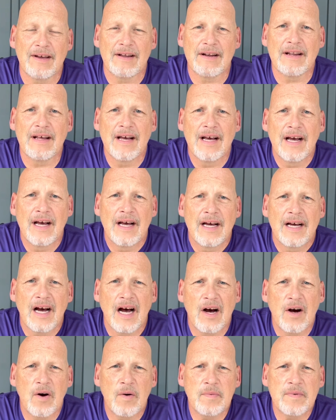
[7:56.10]
And
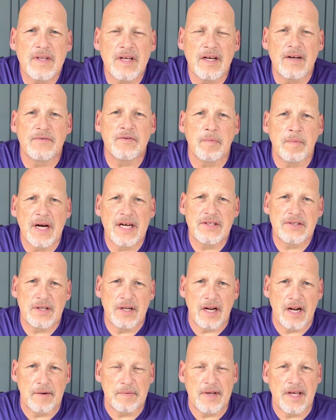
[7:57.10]
I hope the
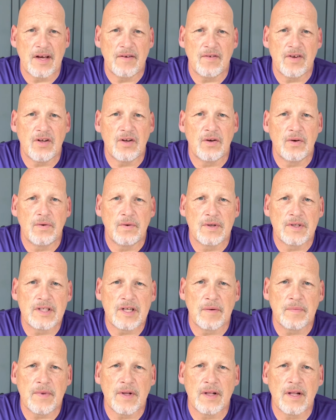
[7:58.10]
information that I'm giving you is
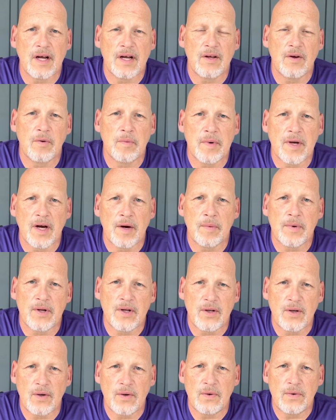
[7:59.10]
something that you'll be able
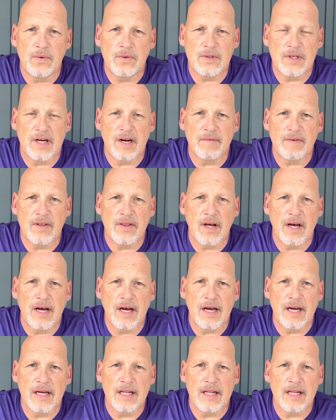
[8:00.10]
to use and everything.